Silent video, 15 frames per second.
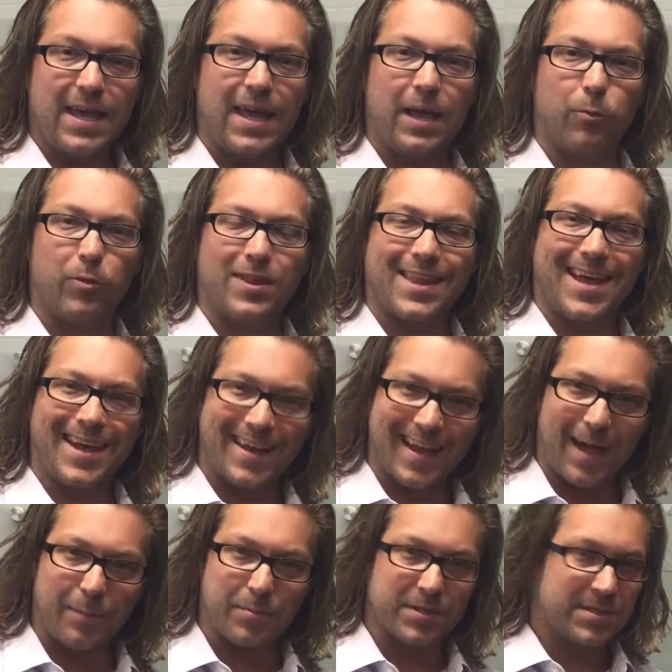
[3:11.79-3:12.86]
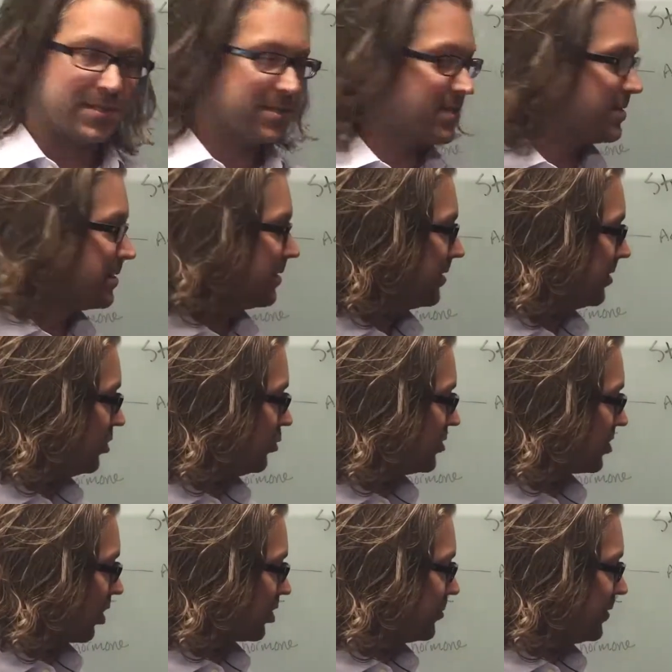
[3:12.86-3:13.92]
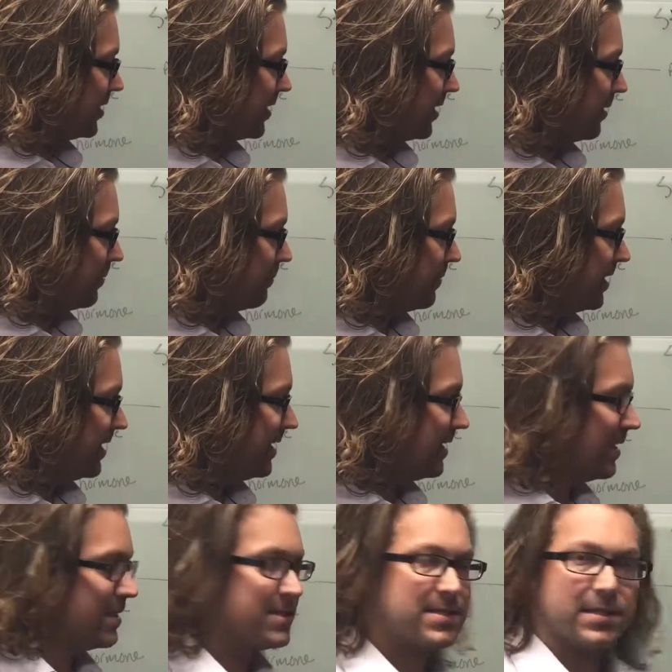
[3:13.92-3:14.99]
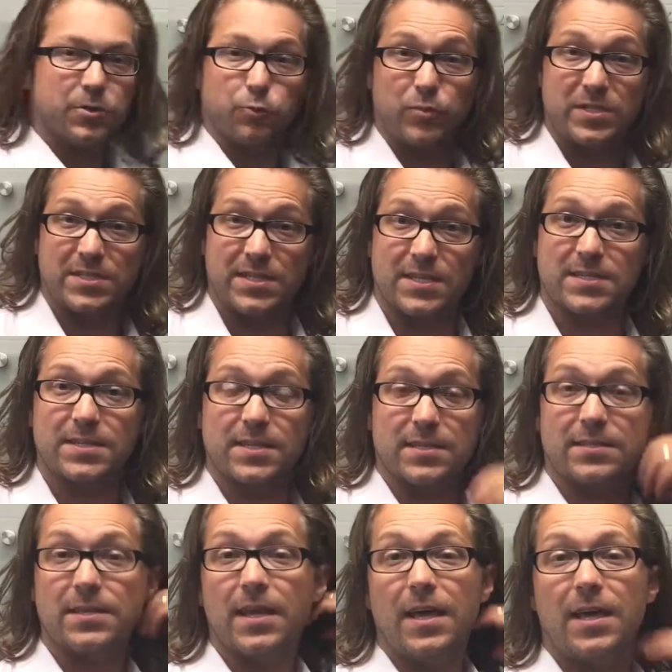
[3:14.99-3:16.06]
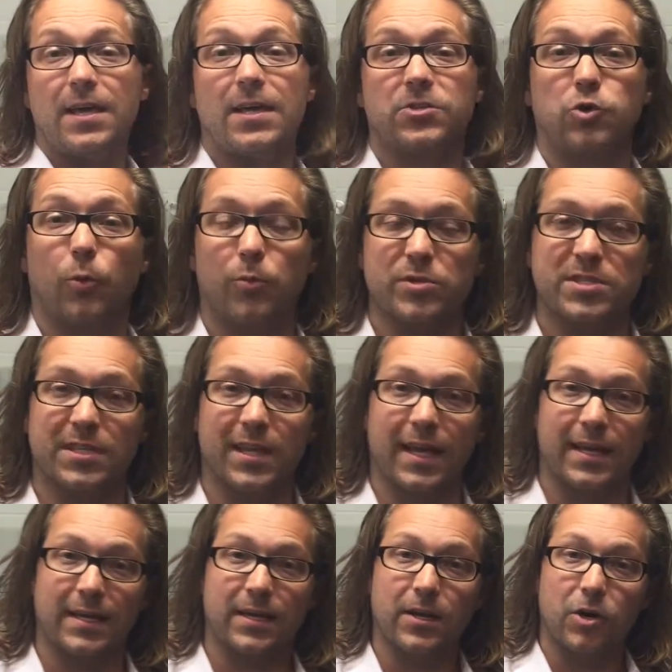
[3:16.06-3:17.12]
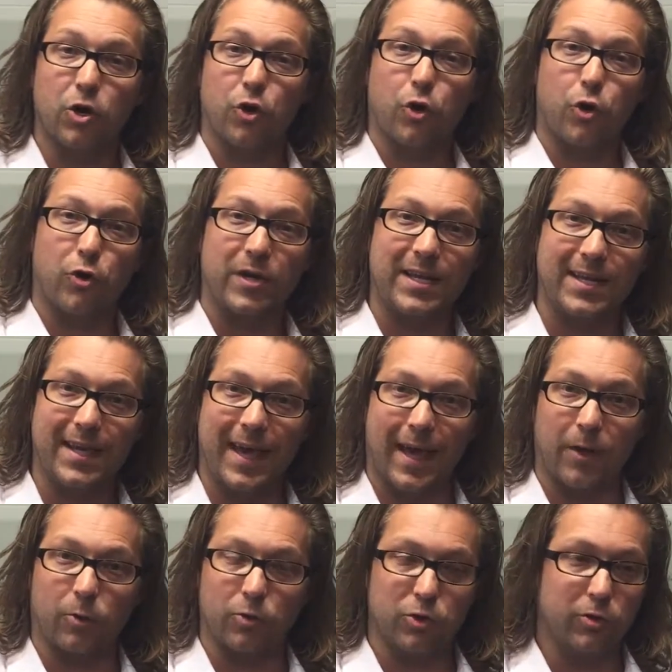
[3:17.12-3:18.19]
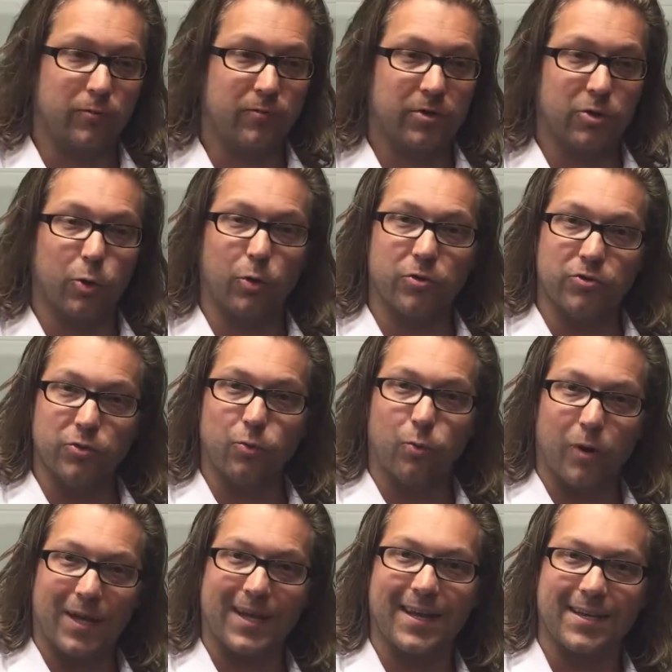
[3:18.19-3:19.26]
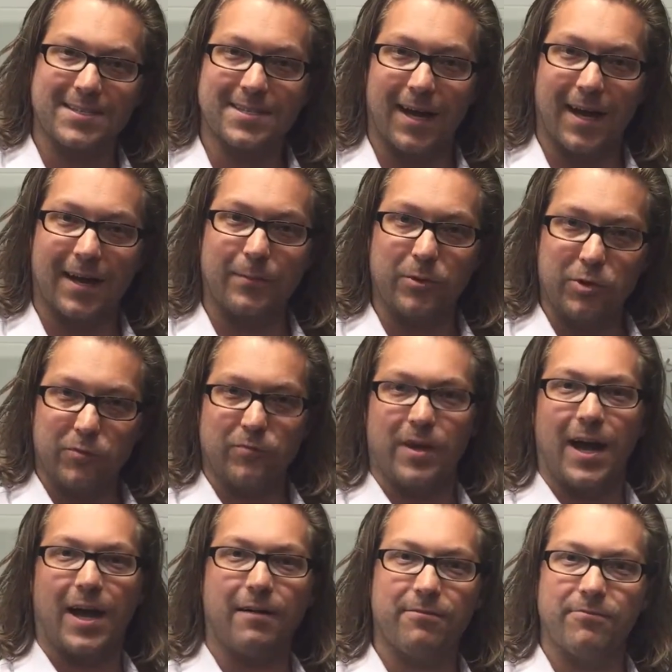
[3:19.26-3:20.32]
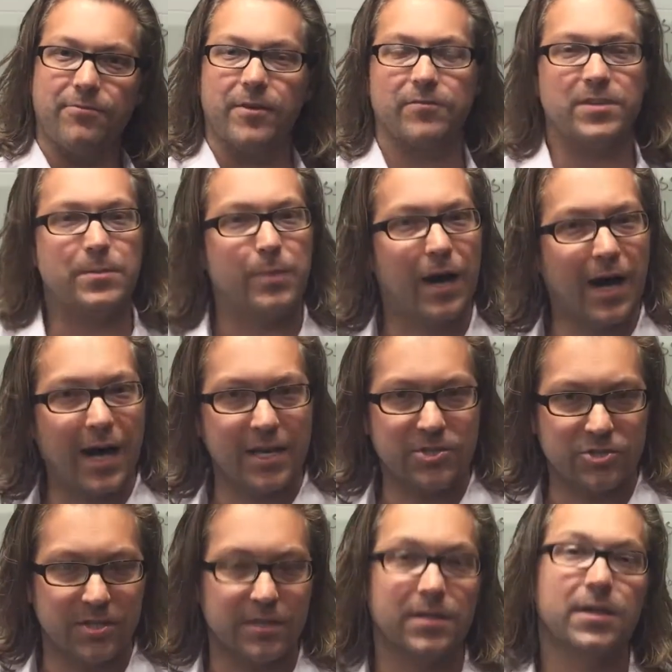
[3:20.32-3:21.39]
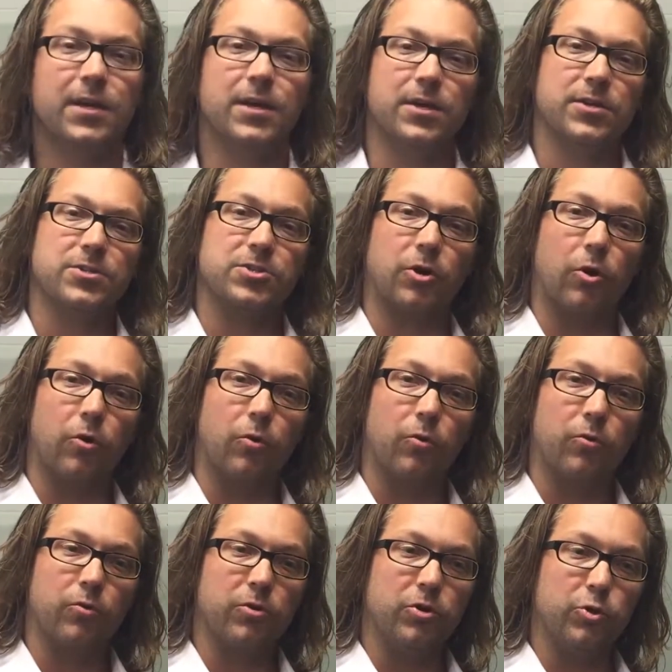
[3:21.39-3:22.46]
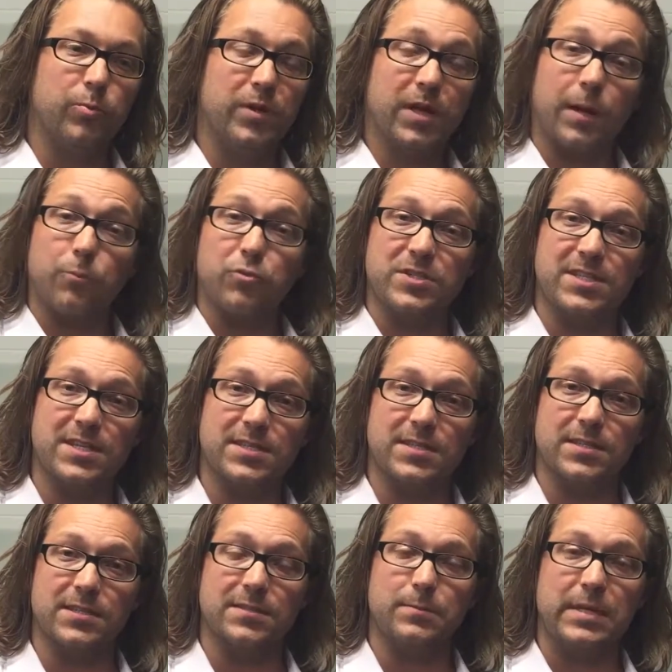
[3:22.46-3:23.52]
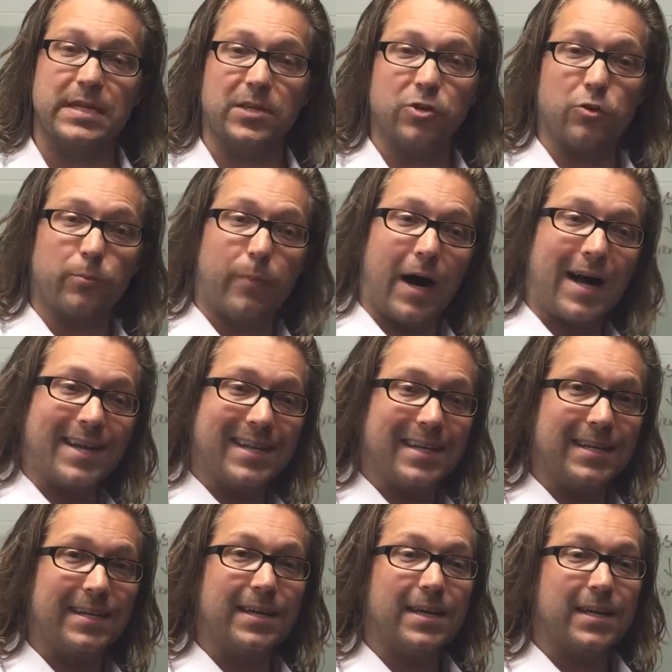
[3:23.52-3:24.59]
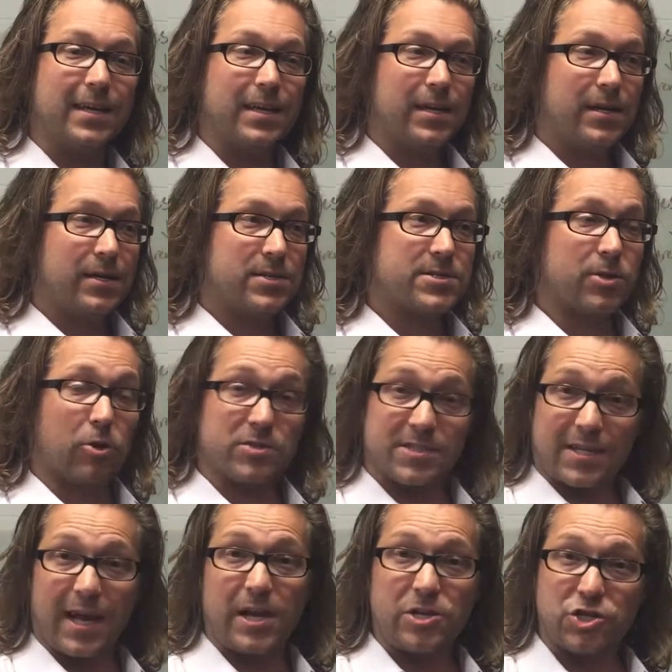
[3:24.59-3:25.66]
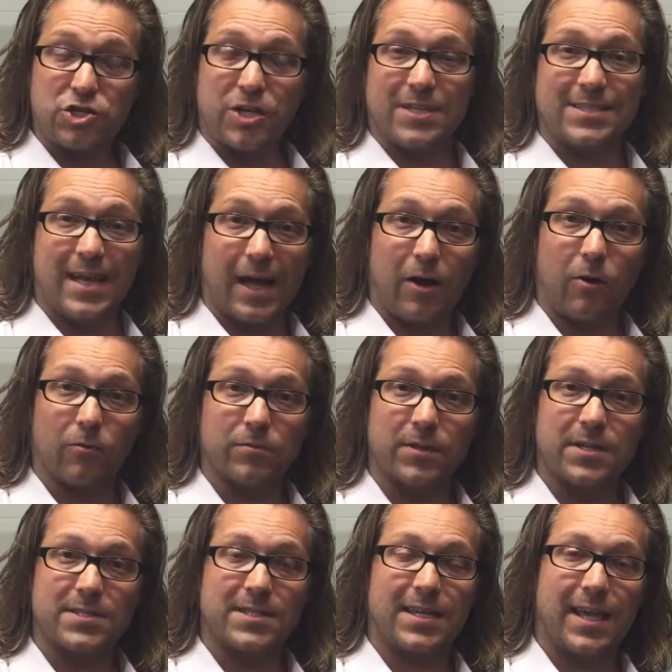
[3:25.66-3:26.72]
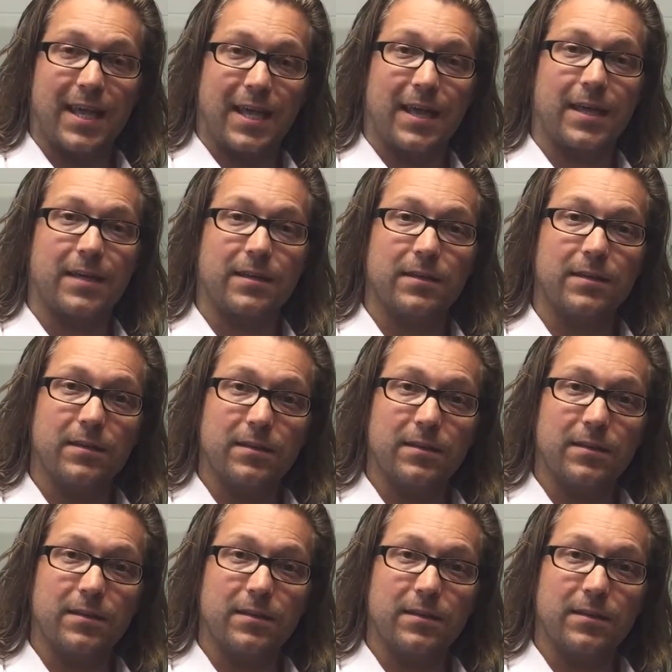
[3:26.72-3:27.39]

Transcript: And when that happens, you start to become insulin resistant. It's almost like herding cattle. You can only do one at a time, but you've got 50 behind you. So you become resistant, meaning your body starts to kind of shut down because it can't